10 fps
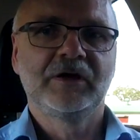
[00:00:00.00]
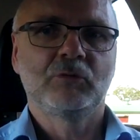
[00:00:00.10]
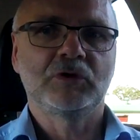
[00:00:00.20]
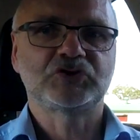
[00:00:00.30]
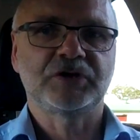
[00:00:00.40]

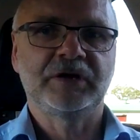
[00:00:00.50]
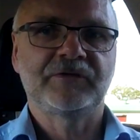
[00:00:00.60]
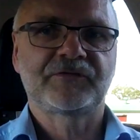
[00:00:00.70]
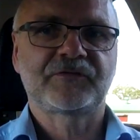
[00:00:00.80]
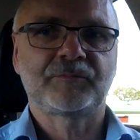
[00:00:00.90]
which
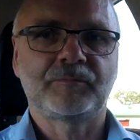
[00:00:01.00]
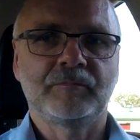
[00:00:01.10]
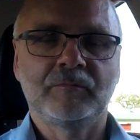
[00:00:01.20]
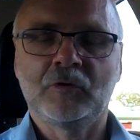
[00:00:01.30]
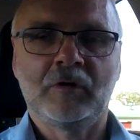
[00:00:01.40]
is
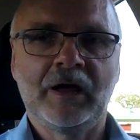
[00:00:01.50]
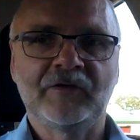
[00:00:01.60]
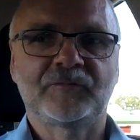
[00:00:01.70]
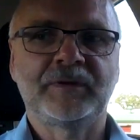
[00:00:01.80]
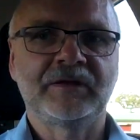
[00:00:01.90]
or
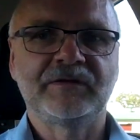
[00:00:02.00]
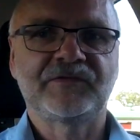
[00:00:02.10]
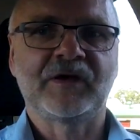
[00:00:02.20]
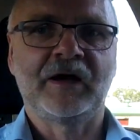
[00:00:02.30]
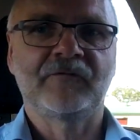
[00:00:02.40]
has been
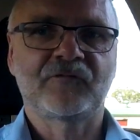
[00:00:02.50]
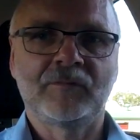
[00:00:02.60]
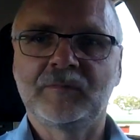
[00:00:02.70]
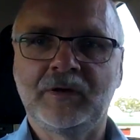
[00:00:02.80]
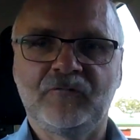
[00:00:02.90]
designed from
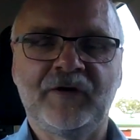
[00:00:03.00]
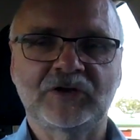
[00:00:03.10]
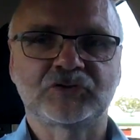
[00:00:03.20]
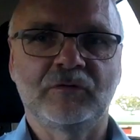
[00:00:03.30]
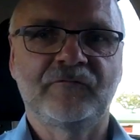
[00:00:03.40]
the
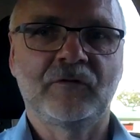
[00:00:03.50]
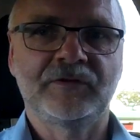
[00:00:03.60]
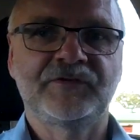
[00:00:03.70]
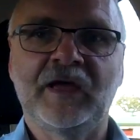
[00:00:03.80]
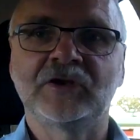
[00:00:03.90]
manufacturer for
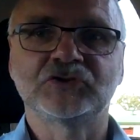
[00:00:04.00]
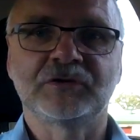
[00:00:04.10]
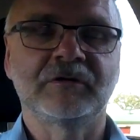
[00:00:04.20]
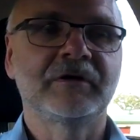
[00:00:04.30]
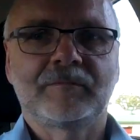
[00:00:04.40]
this engine.
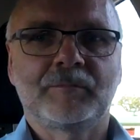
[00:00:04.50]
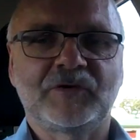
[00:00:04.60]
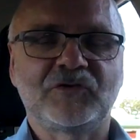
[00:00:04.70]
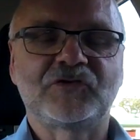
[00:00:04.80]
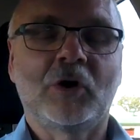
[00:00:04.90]

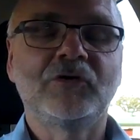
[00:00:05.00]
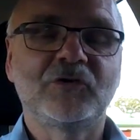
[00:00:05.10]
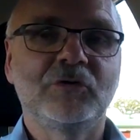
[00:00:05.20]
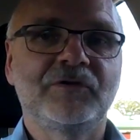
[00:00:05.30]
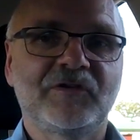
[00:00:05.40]
But you don't
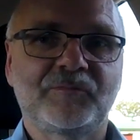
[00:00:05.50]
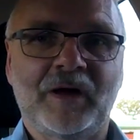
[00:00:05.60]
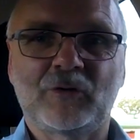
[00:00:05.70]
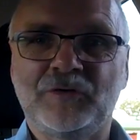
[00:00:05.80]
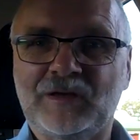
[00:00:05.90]
do this
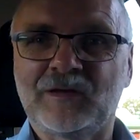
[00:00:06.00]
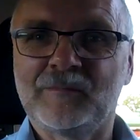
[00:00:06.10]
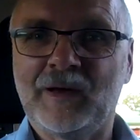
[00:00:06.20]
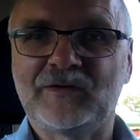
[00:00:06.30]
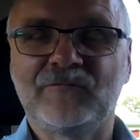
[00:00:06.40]
by connecting a
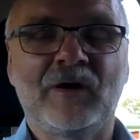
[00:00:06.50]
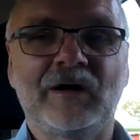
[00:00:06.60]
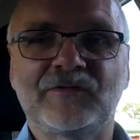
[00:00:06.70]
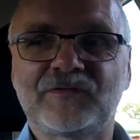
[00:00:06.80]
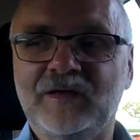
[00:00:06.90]
M.U.T
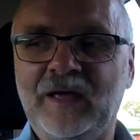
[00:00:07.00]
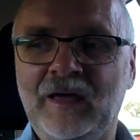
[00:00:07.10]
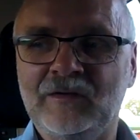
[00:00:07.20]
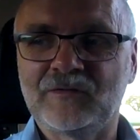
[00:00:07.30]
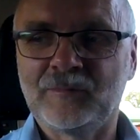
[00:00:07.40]
device
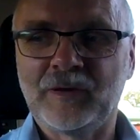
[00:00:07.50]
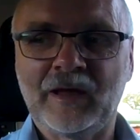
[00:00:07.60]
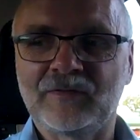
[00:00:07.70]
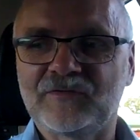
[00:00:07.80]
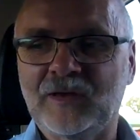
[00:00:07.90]
and
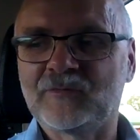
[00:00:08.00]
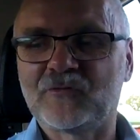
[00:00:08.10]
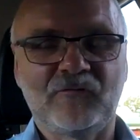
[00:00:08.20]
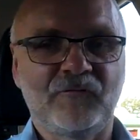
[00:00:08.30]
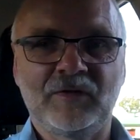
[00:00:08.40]
applying the same
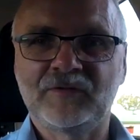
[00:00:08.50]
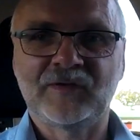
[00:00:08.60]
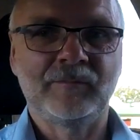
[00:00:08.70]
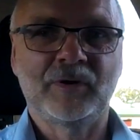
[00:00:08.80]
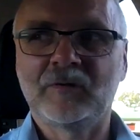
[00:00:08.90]
software, the
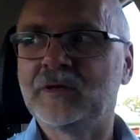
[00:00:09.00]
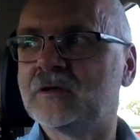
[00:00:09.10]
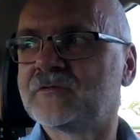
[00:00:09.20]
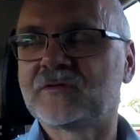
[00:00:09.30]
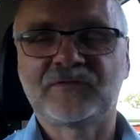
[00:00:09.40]
same
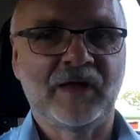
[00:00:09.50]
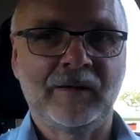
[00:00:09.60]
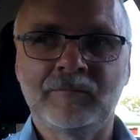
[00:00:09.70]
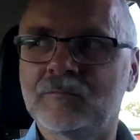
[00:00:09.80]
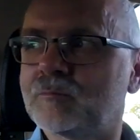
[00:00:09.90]
parameters, the
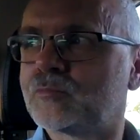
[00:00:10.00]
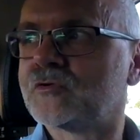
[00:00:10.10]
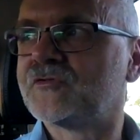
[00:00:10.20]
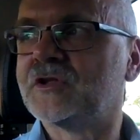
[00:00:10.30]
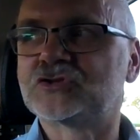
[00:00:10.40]
same
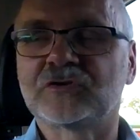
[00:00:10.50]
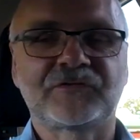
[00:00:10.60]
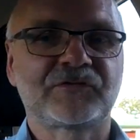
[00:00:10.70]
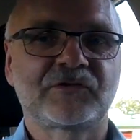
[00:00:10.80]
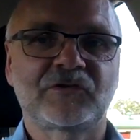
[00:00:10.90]

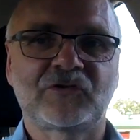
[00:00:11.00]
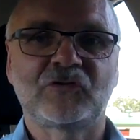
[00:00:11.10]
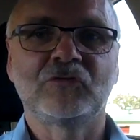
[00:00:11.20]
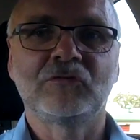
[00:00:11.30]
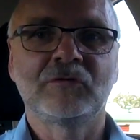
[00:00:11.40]
procedures
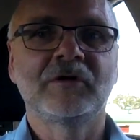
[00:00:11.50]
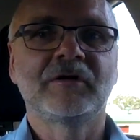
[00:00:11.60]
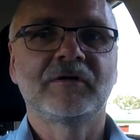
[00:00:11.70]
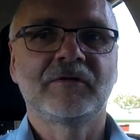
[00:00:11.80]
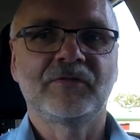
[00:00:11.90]
to
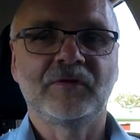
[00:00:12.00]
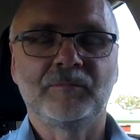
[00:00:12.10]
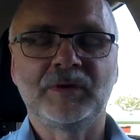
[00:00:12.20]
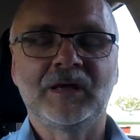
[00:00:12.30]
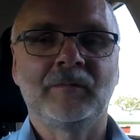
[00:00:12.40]
the
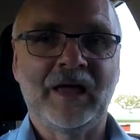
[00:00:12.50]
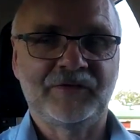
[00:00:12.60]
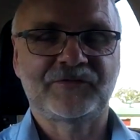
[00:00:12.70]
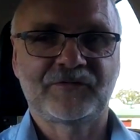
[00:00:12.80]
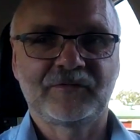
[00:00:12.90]

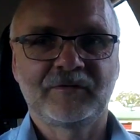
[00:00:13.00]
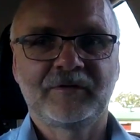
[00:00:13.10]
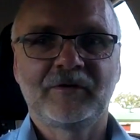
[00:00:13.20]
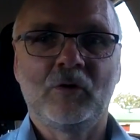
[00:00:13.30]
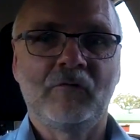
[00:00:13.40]
BMS
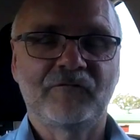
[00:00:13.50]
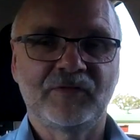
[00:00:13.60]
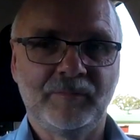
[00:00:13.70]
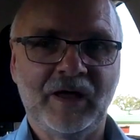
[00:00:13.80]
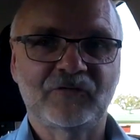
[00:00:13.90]
of the
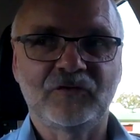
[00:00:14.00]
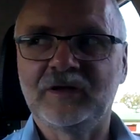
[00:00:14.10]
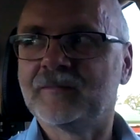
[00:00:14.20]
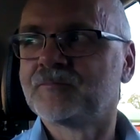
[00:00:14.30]
battery.